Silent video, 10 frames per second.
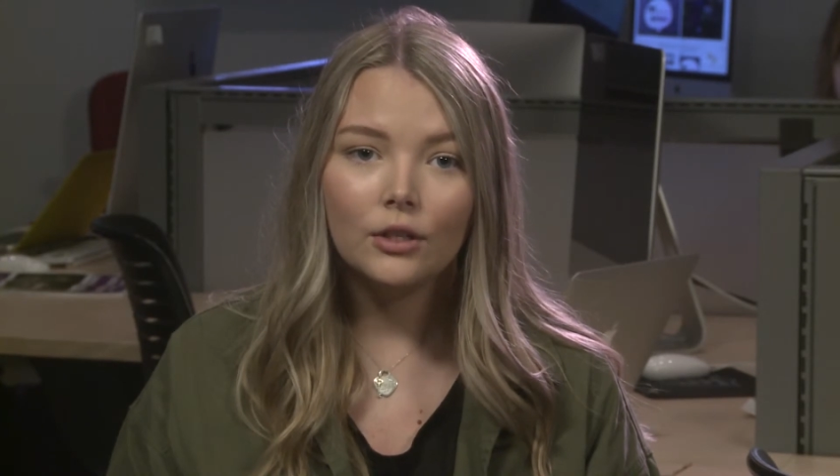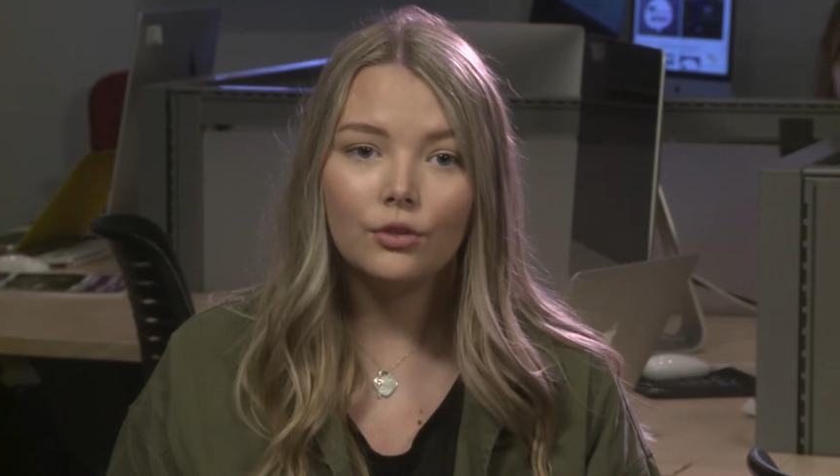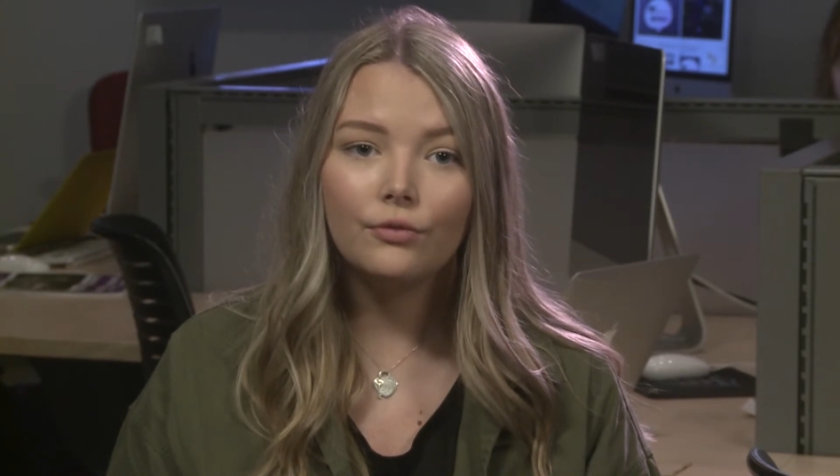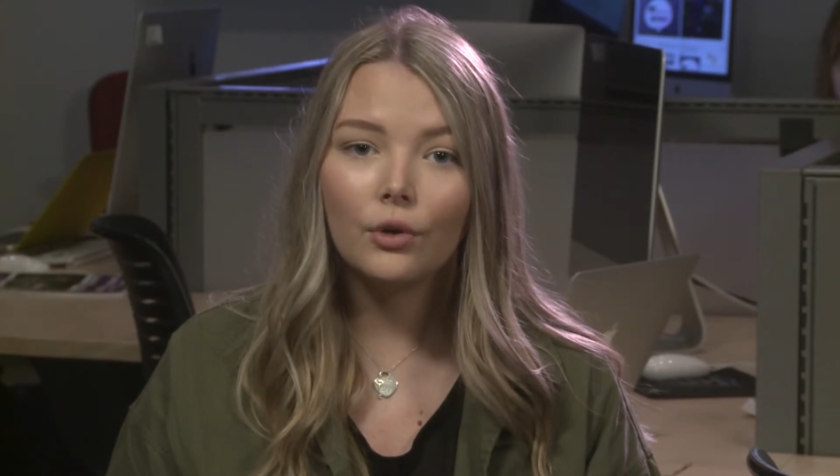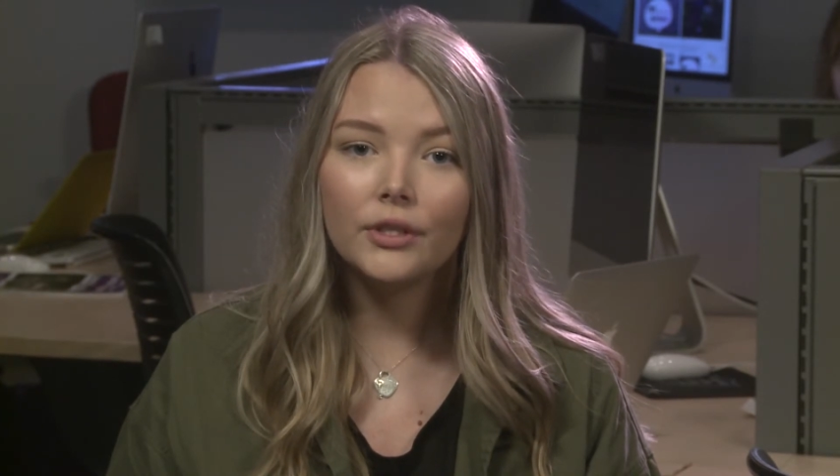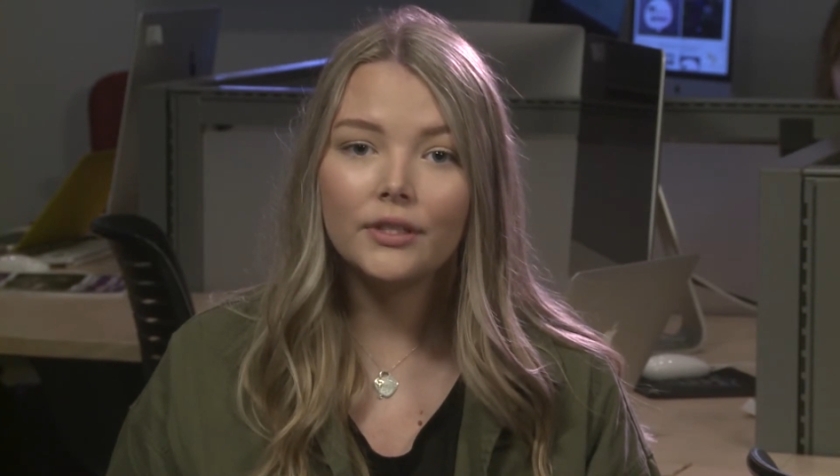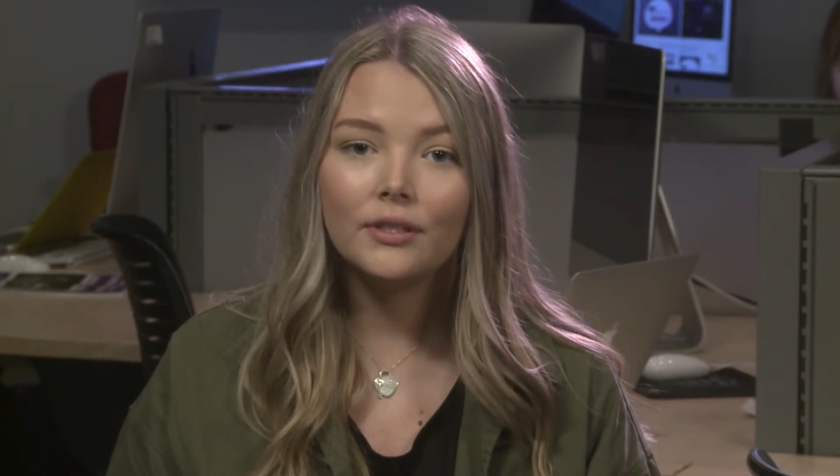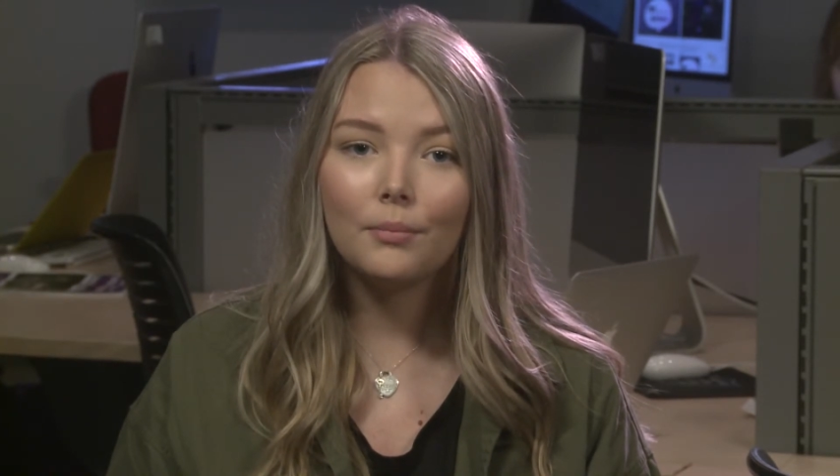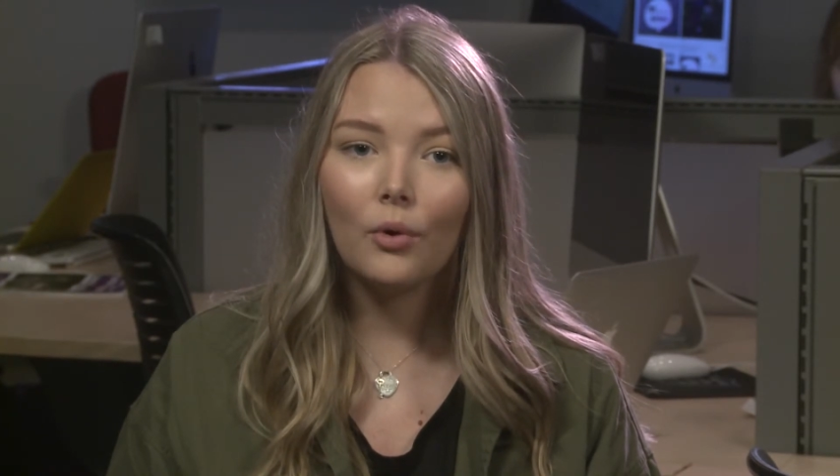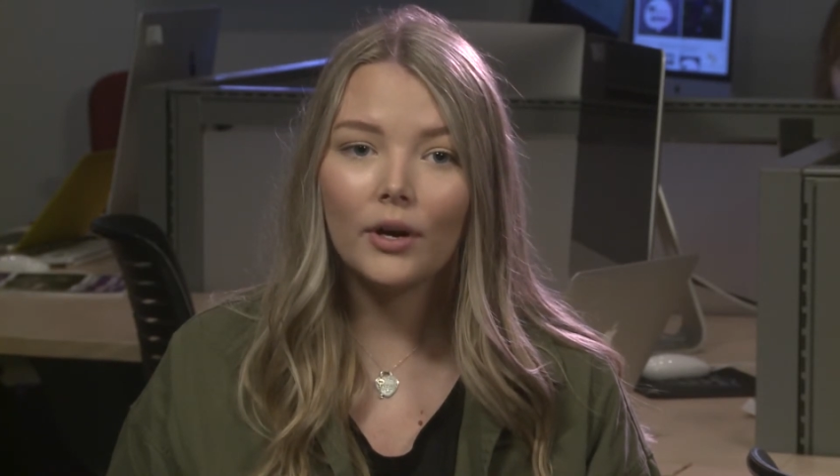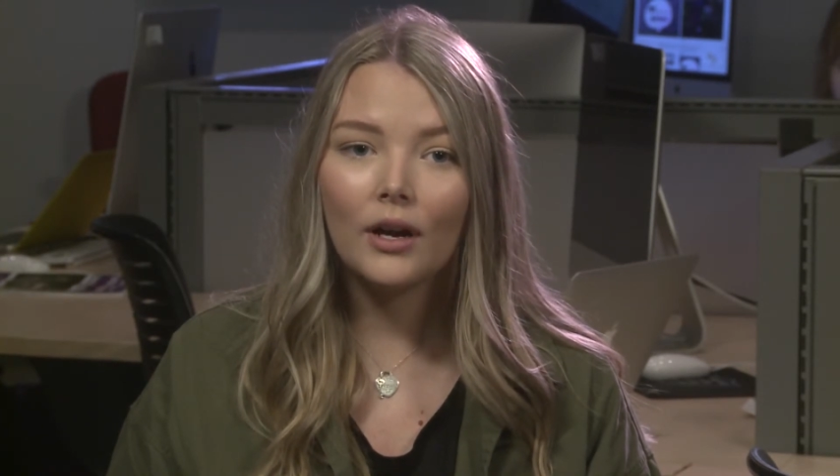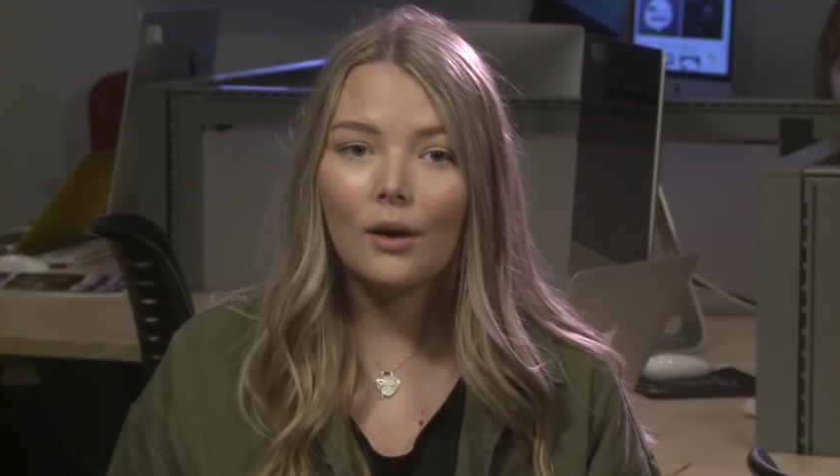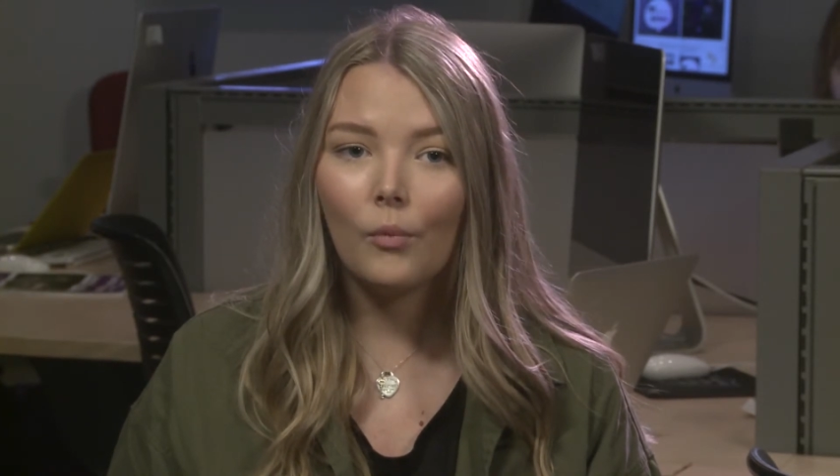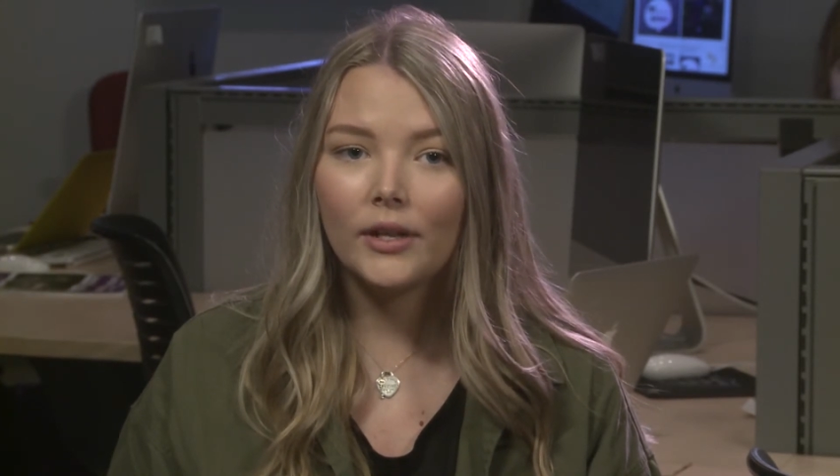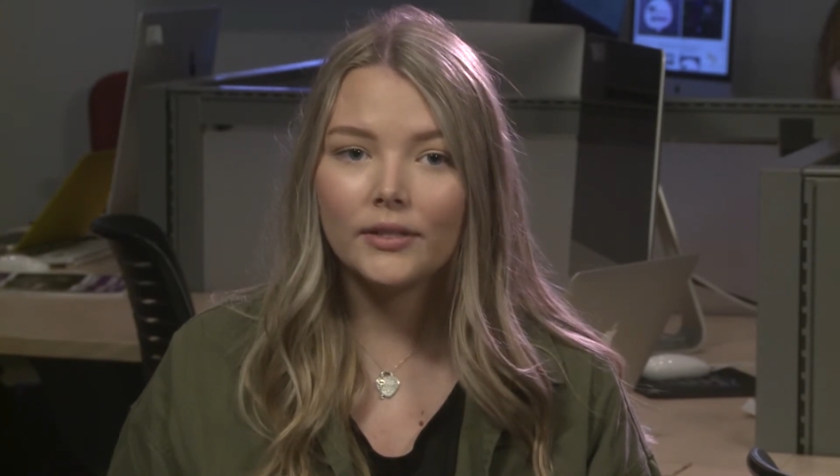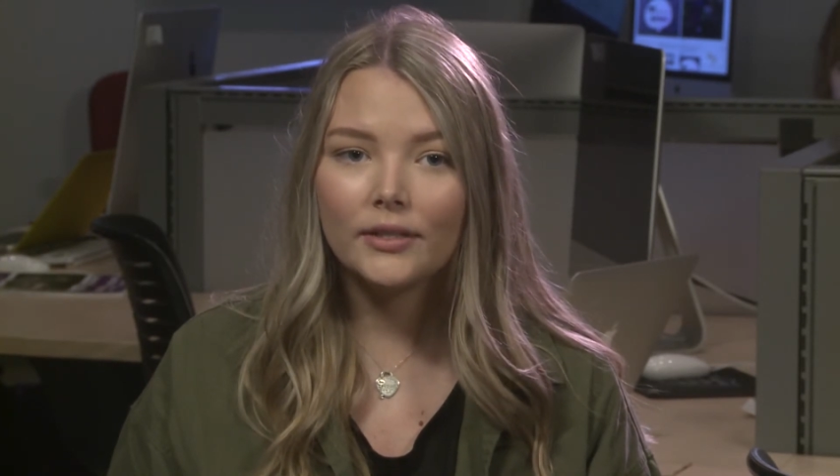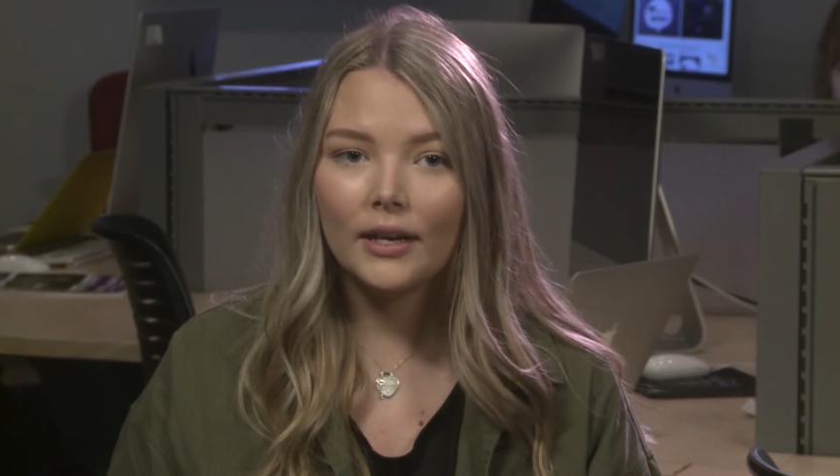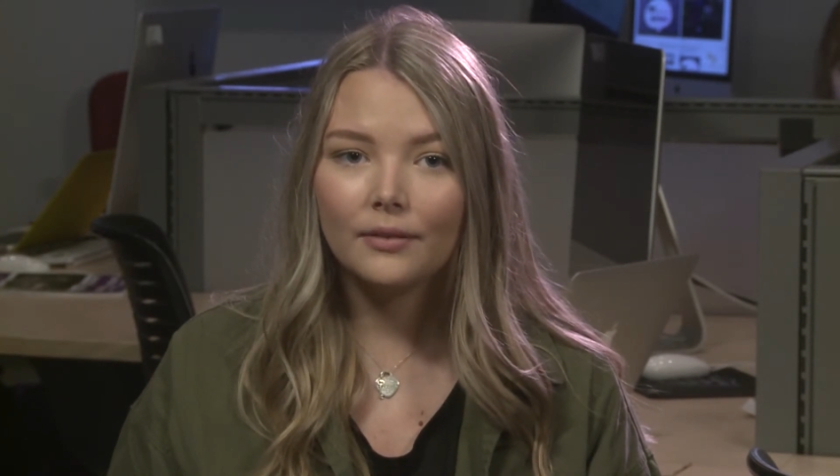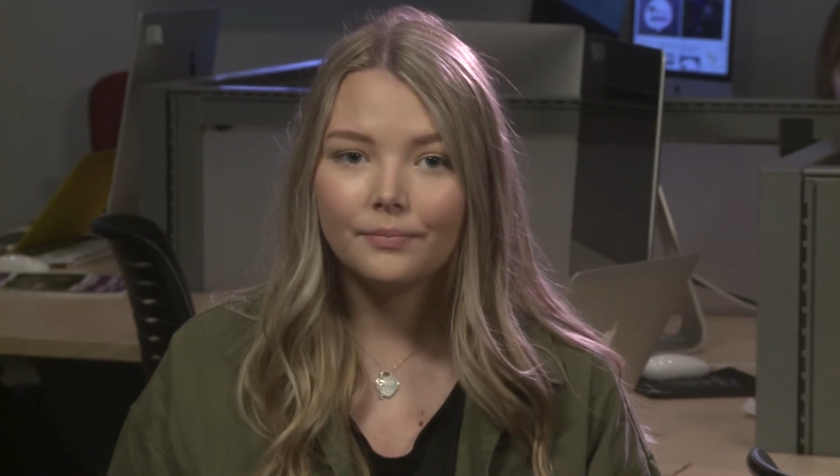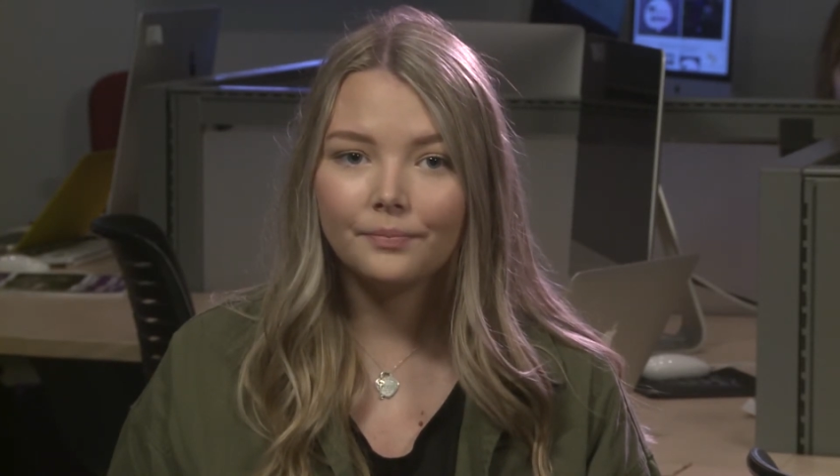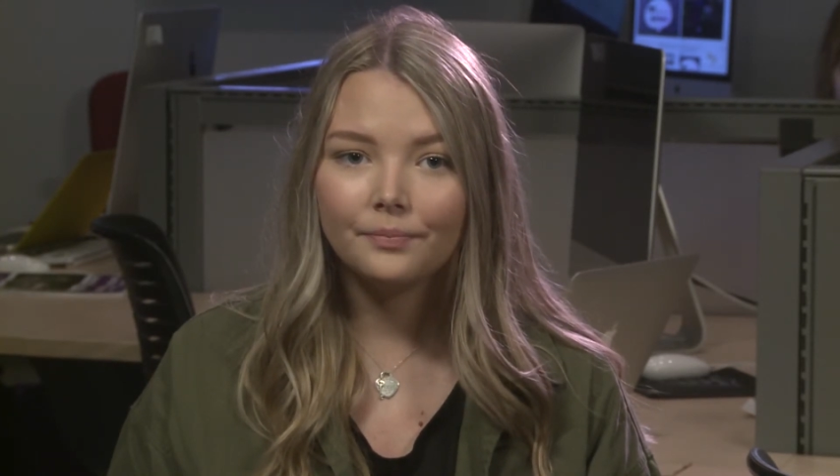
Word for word: who voiced support on Wednesday.